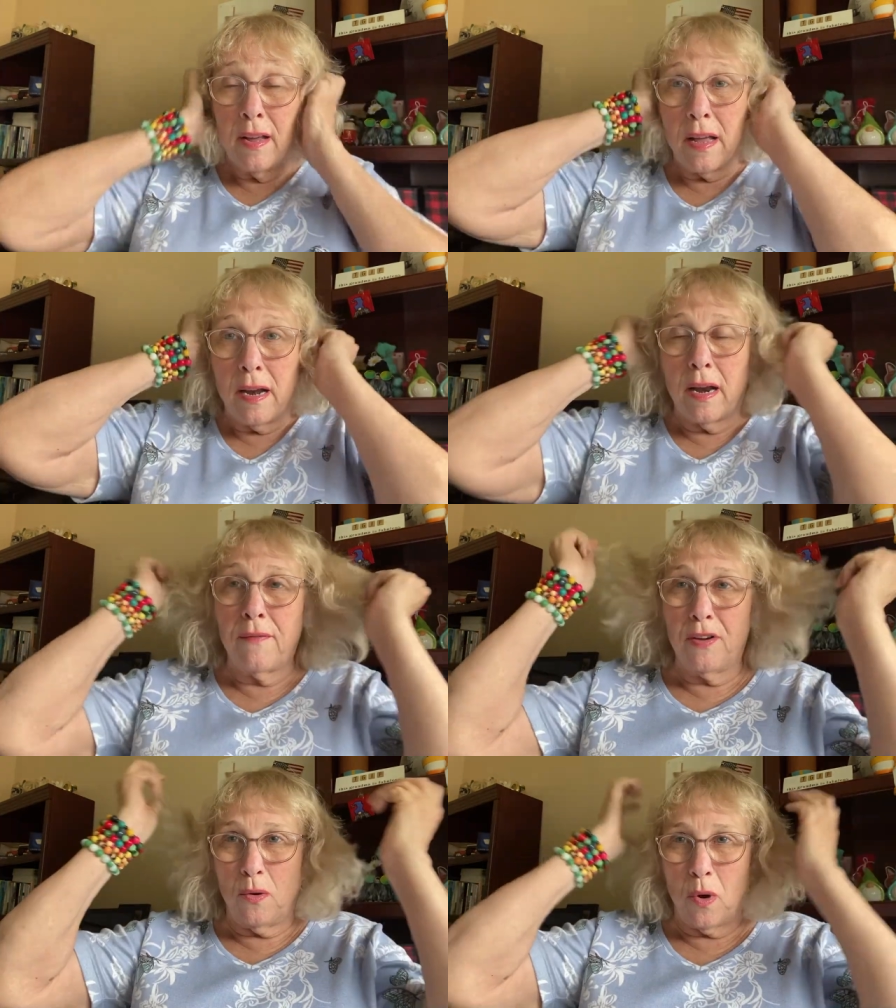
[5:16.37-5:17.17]
And
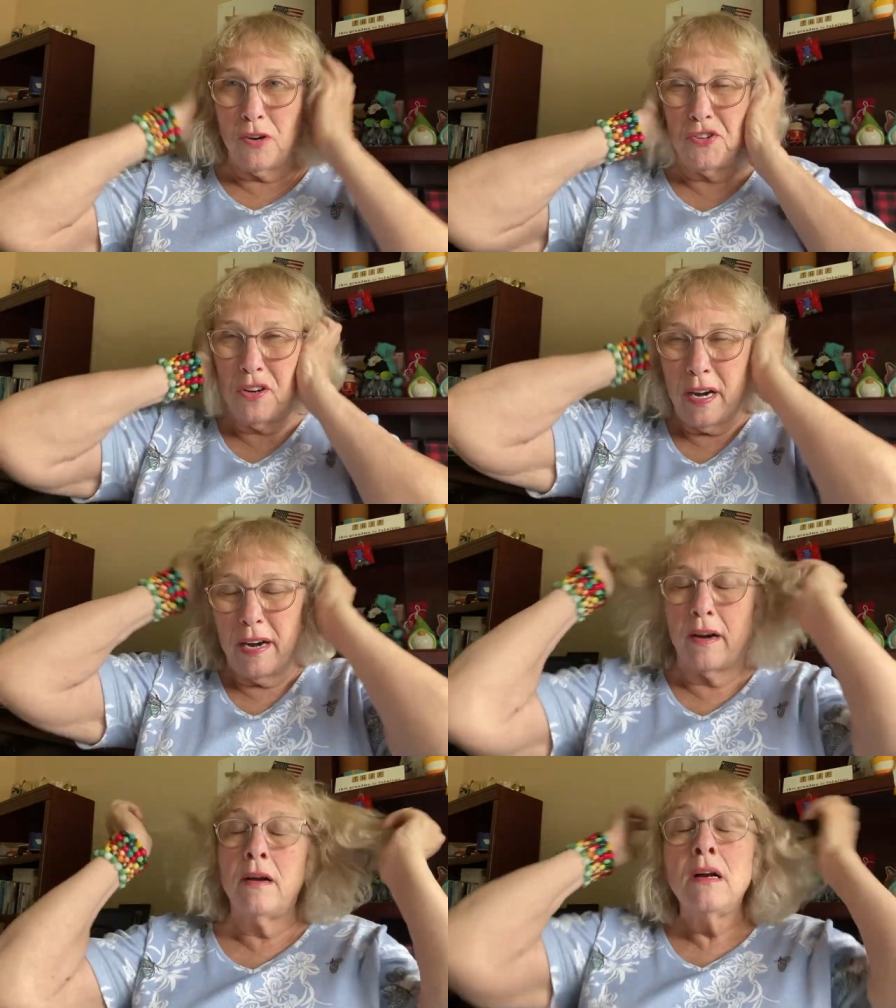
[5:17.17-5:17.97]
after you wash your
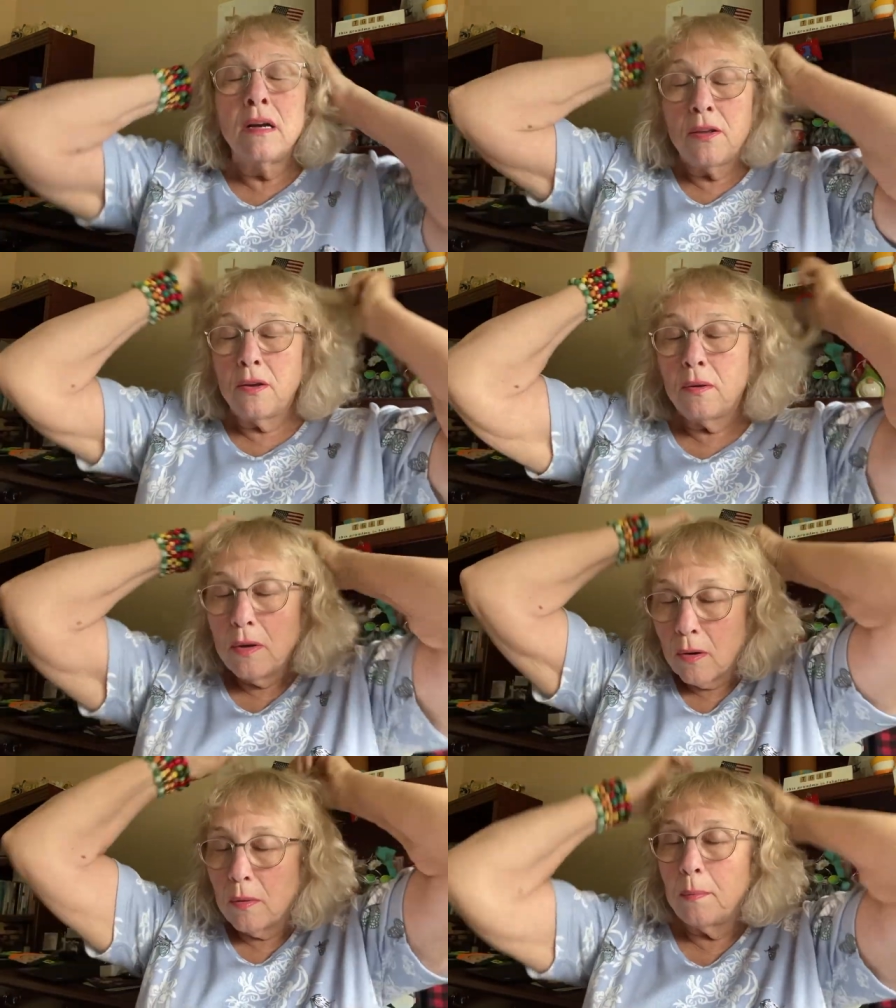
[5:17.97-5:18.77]
hair, you, you
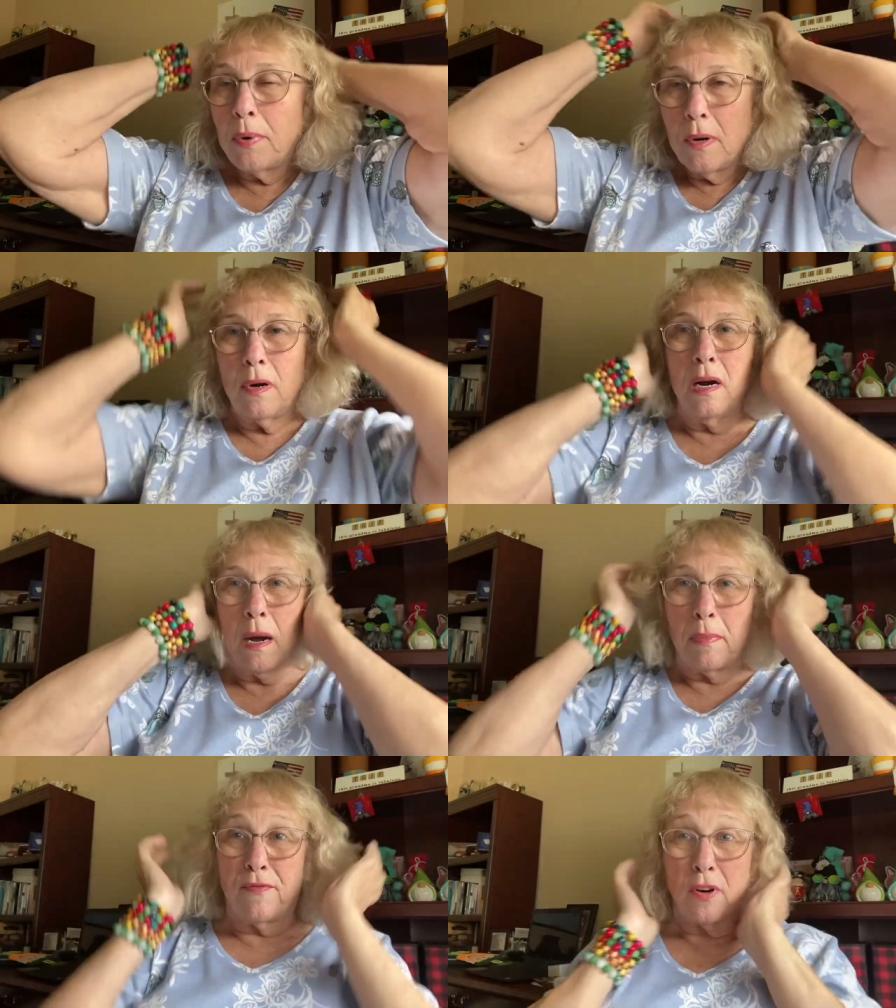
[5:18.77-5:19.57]
know, you put it
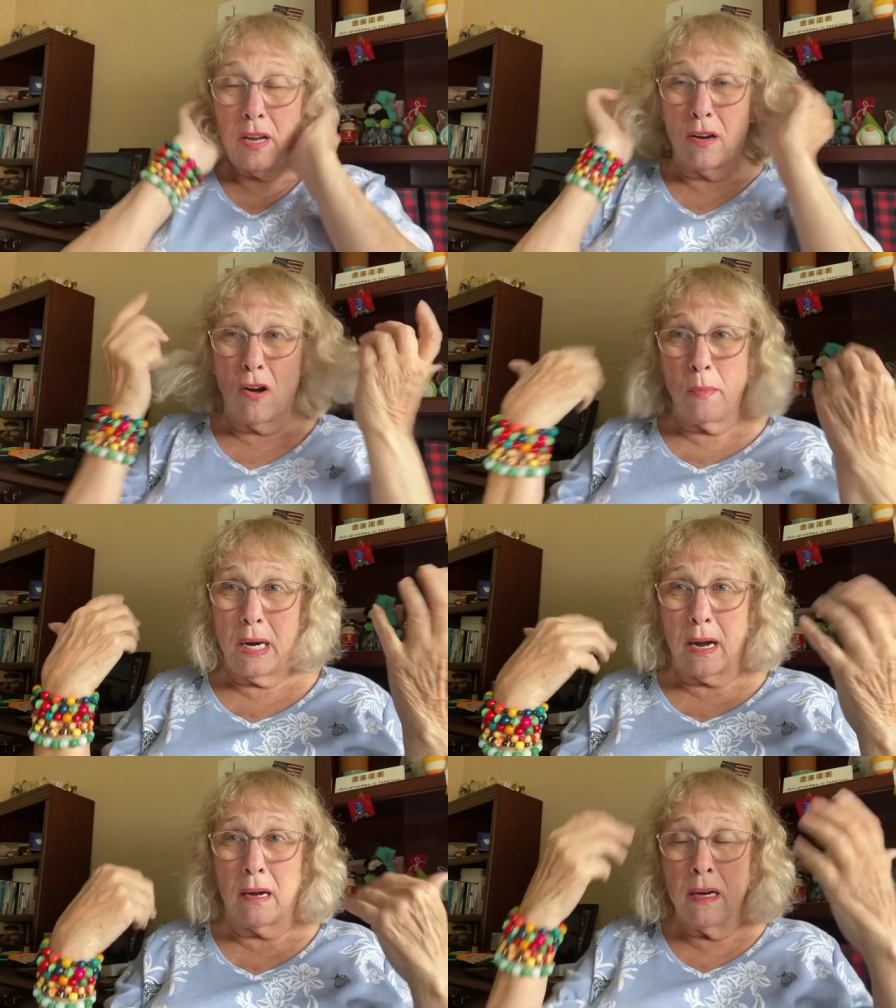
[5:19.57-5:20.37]
on before you comb it
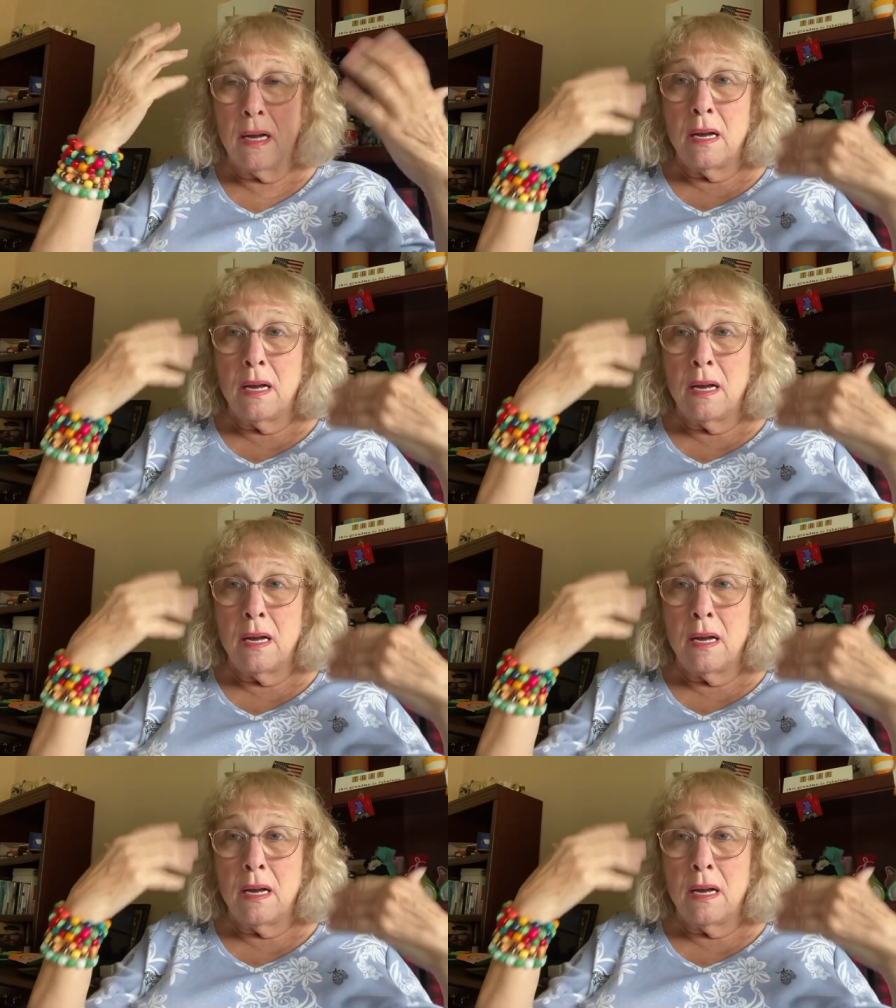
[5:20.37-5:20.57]
out.